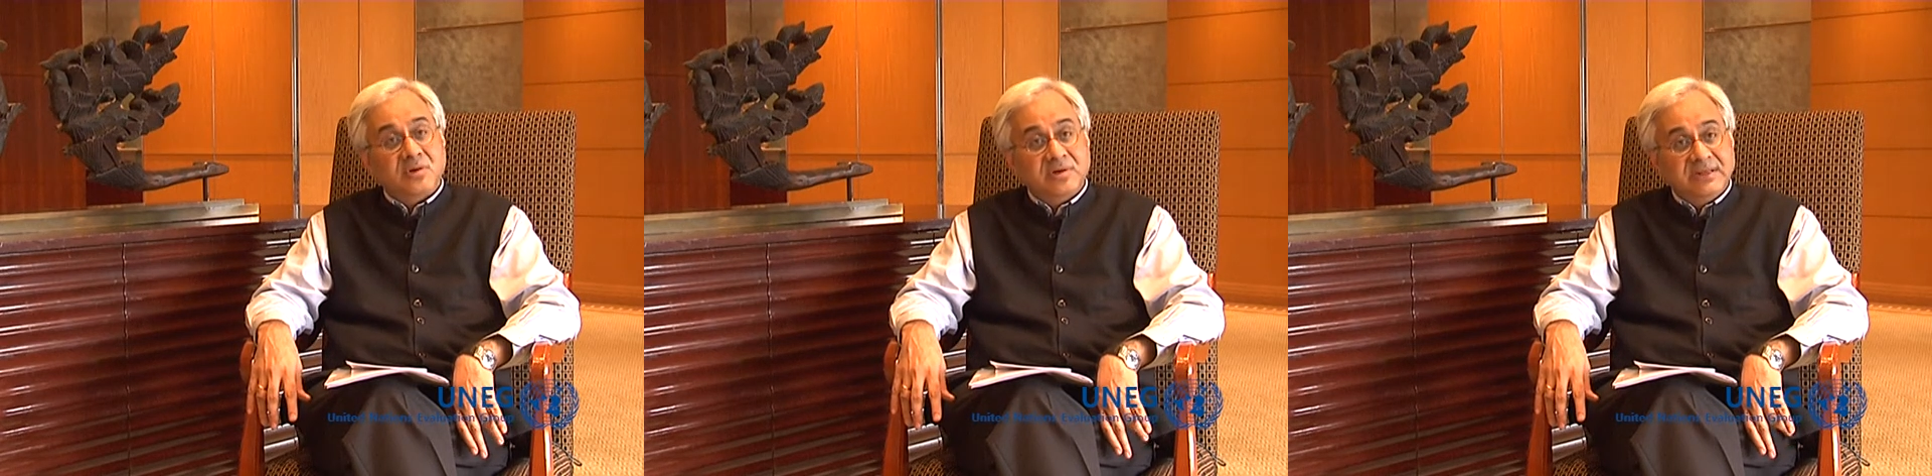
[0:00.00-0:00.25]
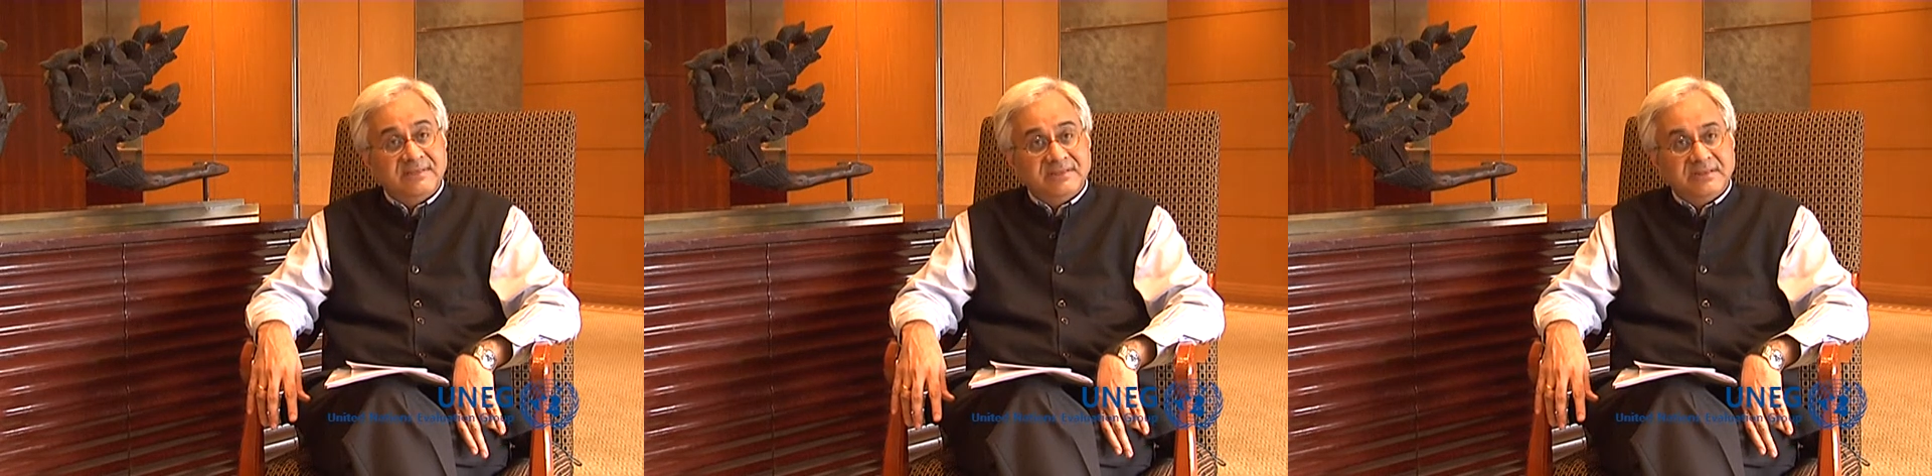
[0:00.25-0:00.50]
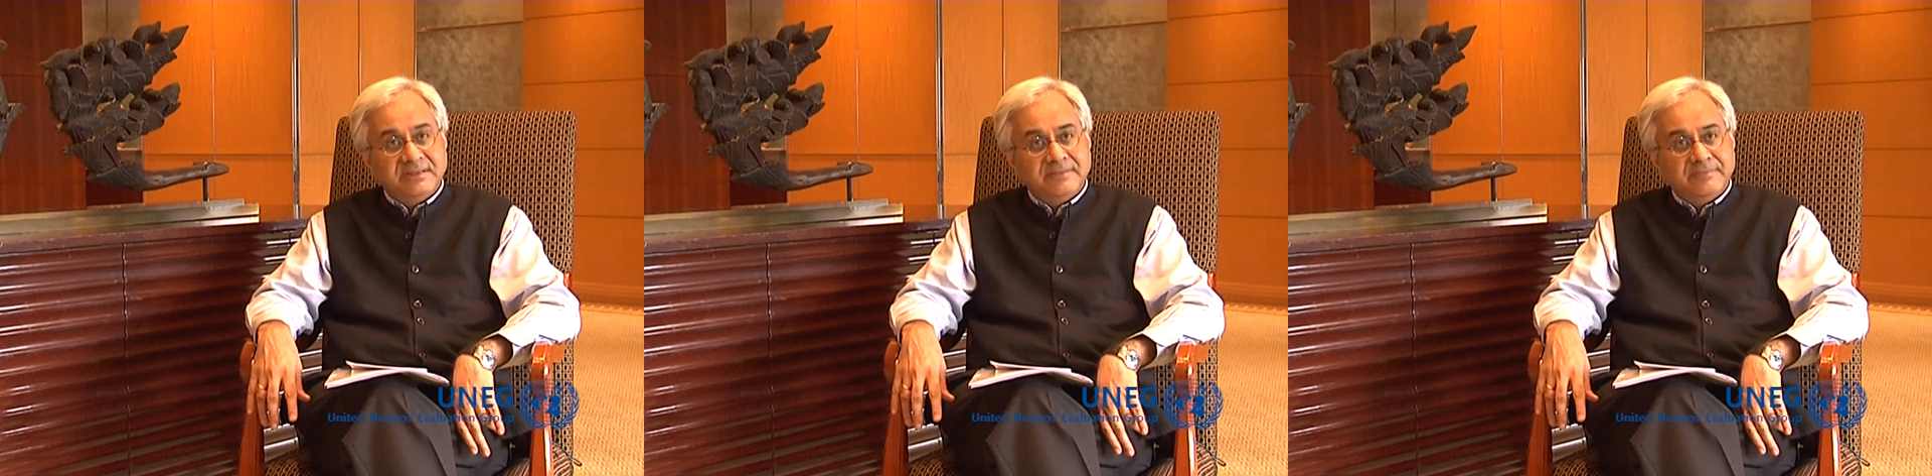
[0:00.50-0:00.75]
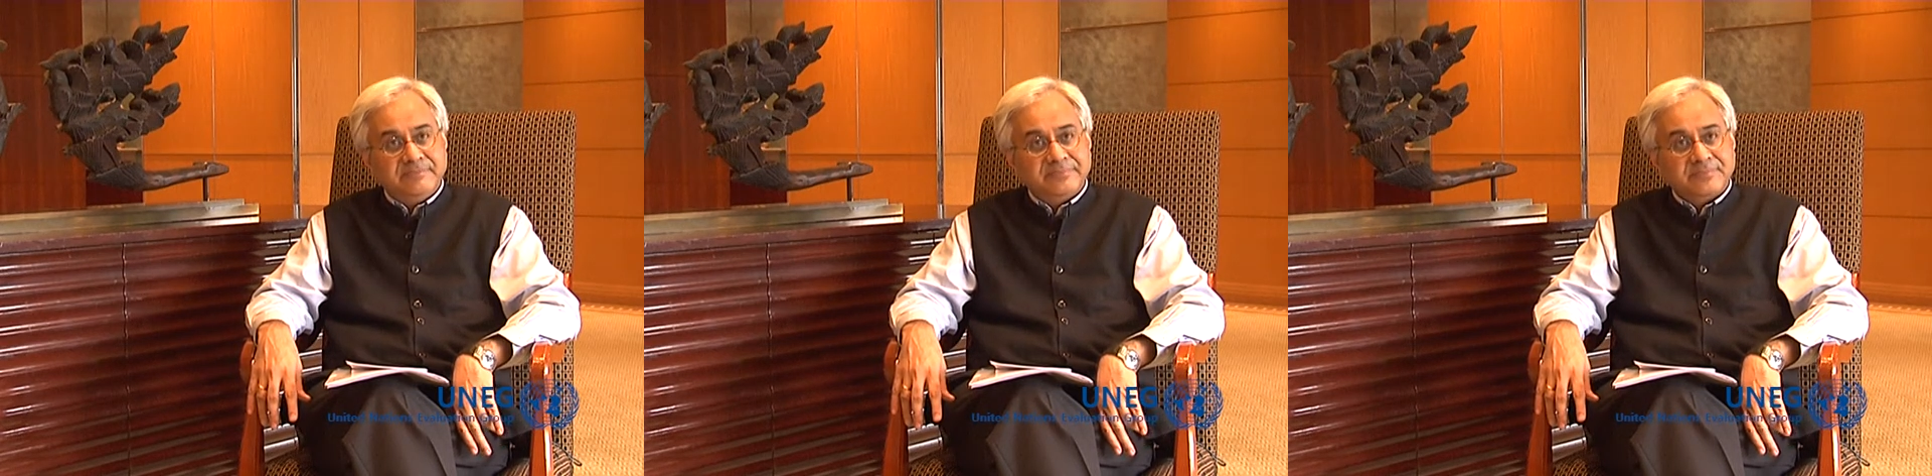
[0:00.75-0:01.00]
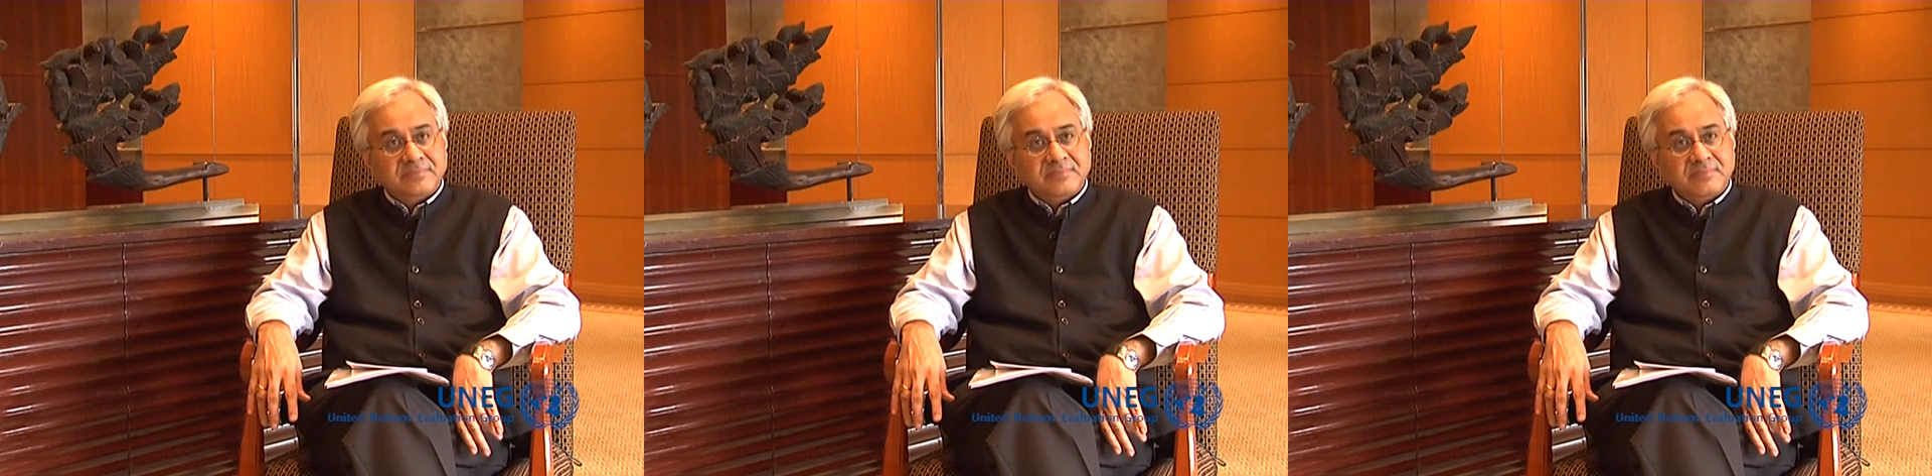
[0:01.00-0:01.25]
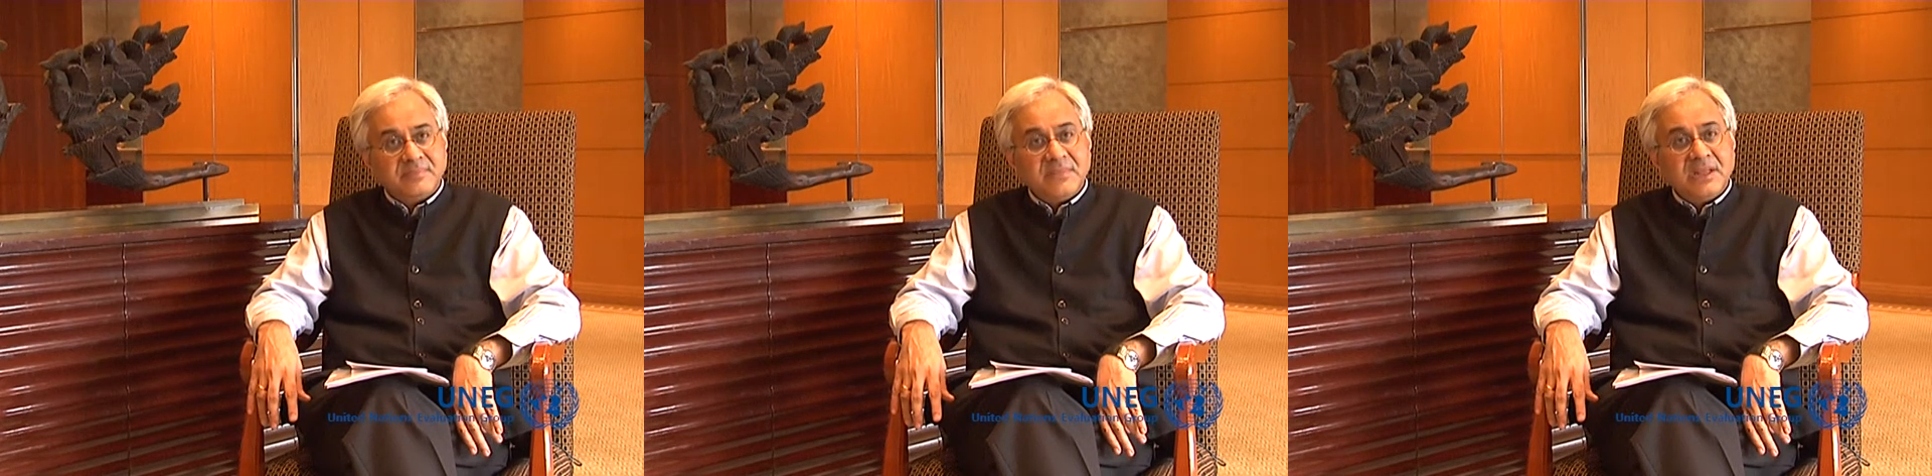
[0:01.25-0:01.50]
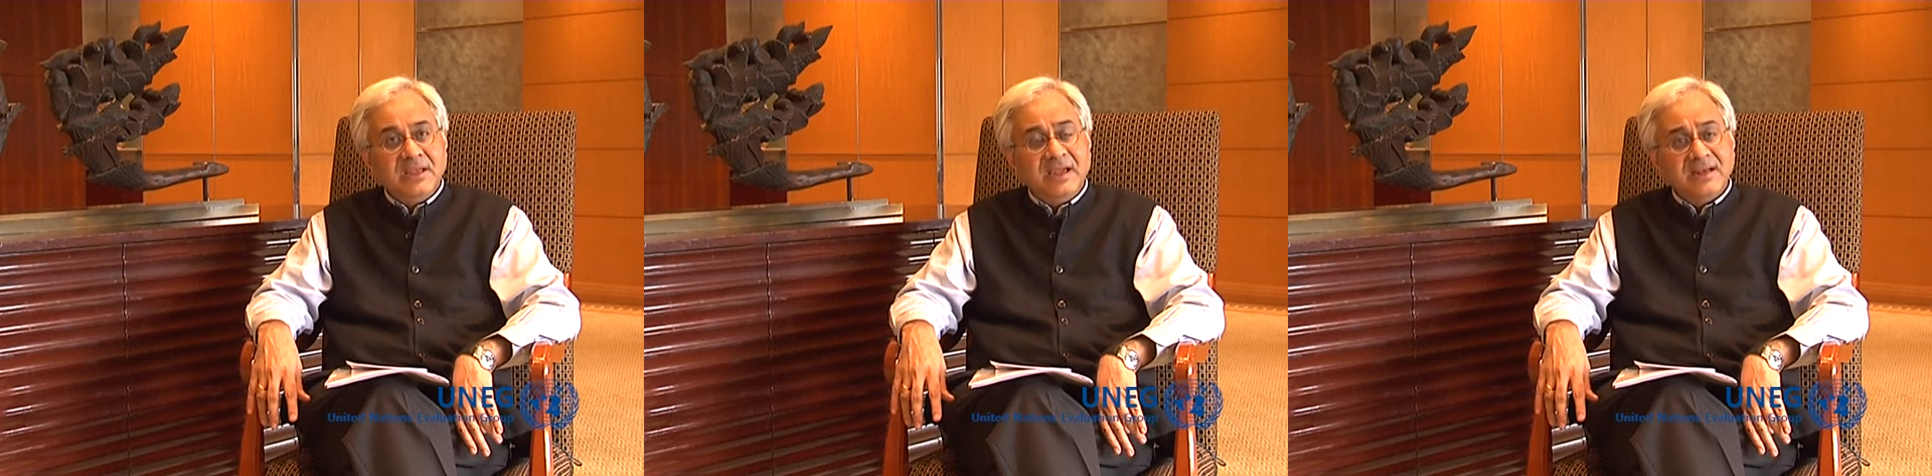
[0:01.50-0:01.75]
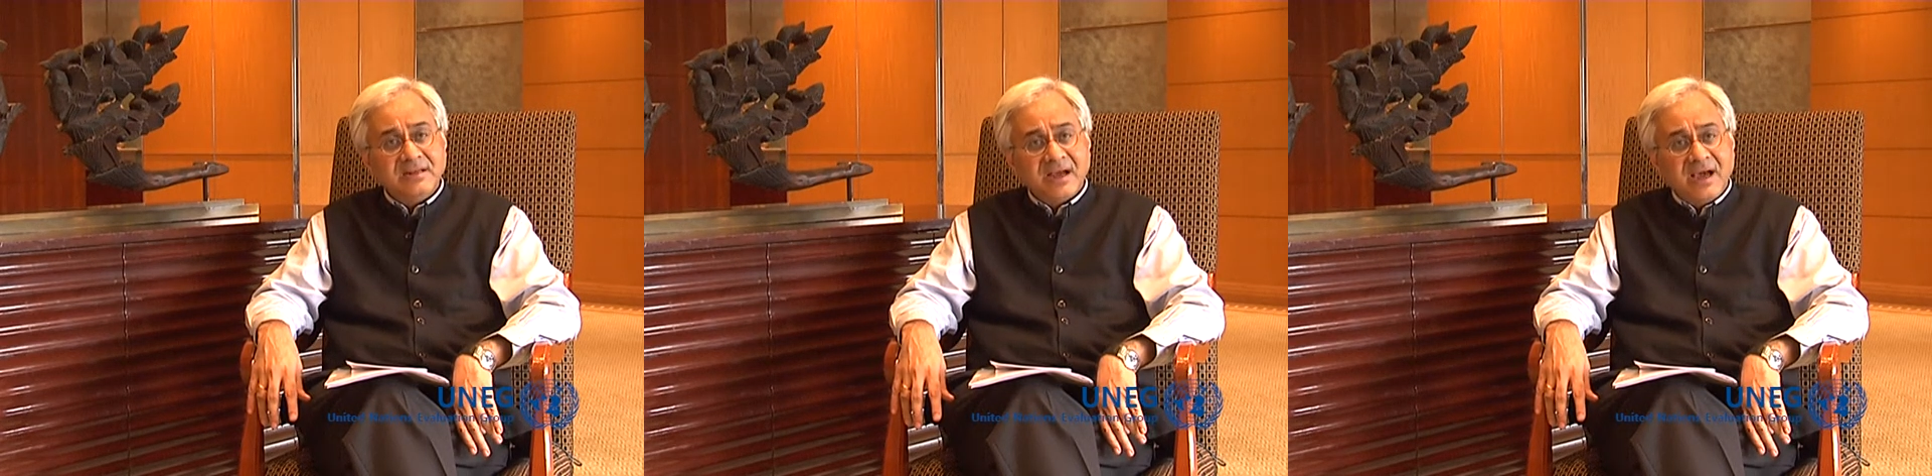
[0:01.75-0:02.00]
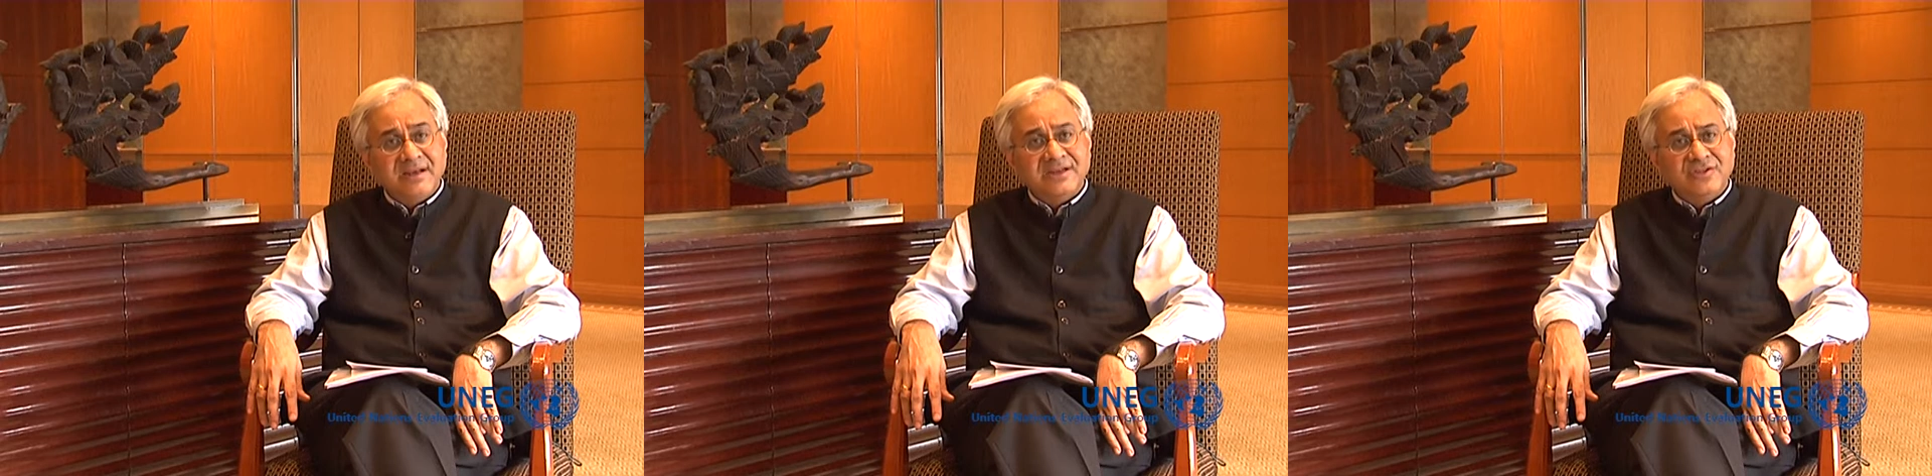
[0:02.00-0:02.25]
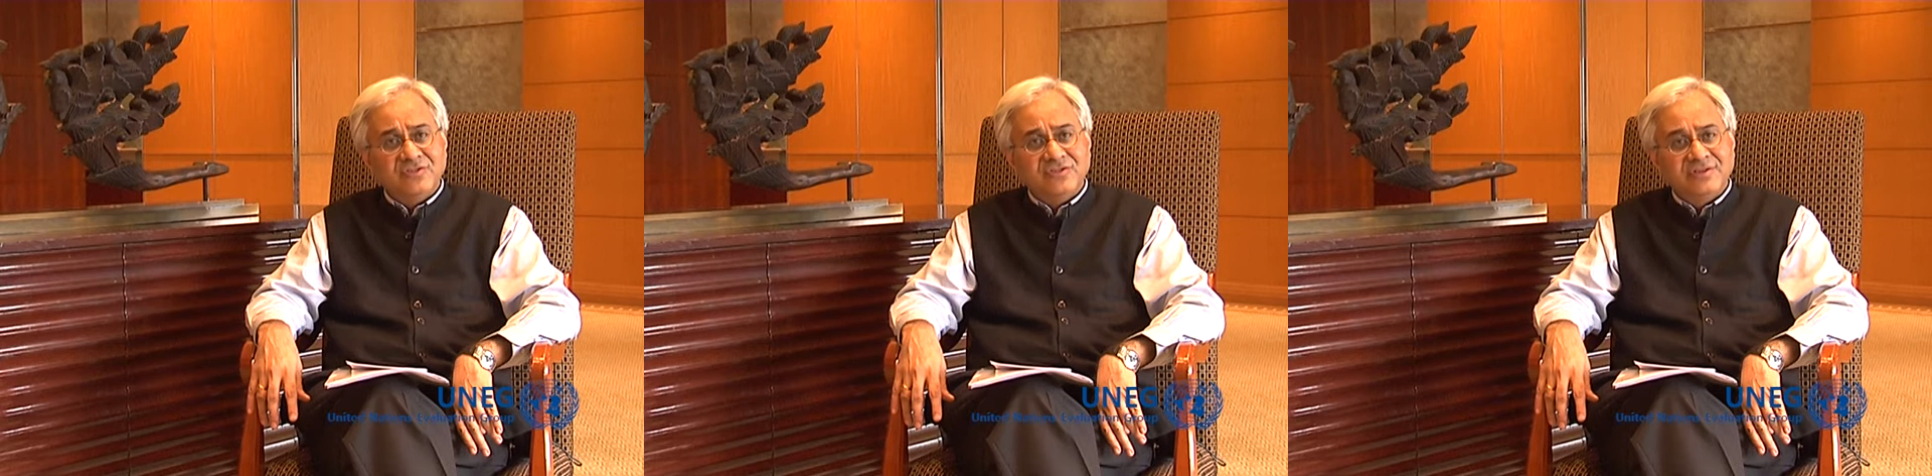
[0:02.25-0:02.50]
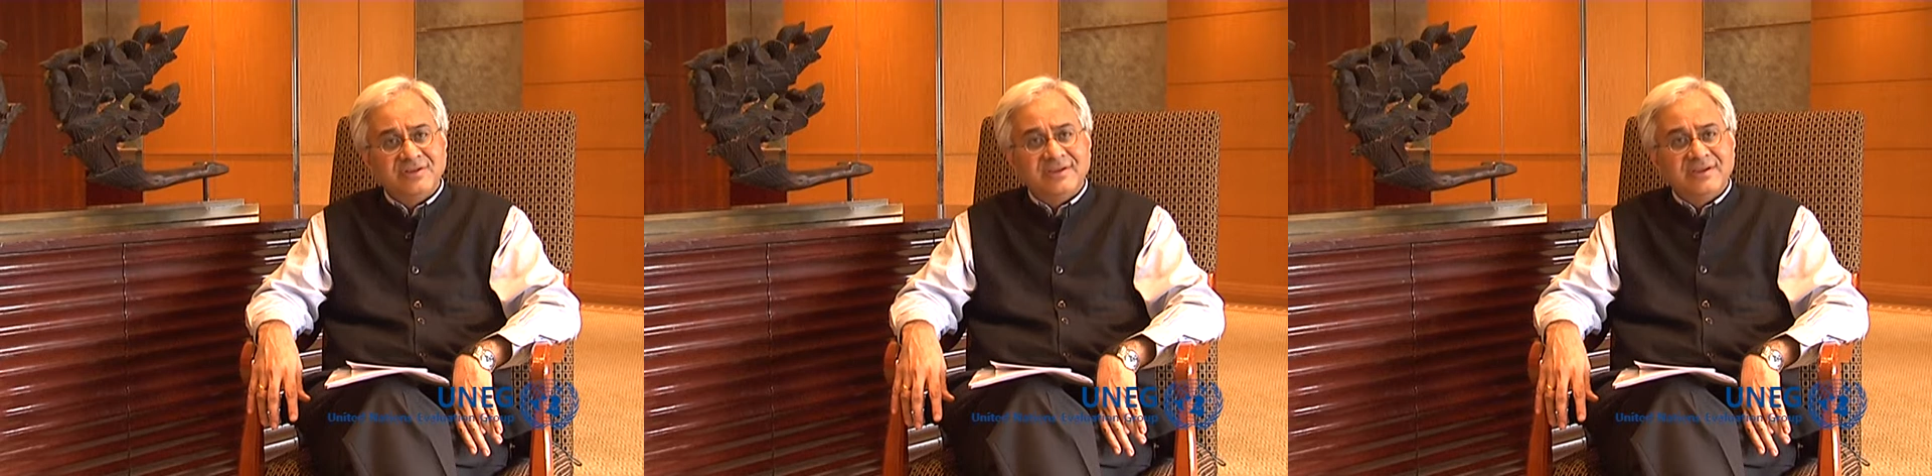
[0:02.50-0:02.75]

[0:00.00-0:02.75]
honesty and courage.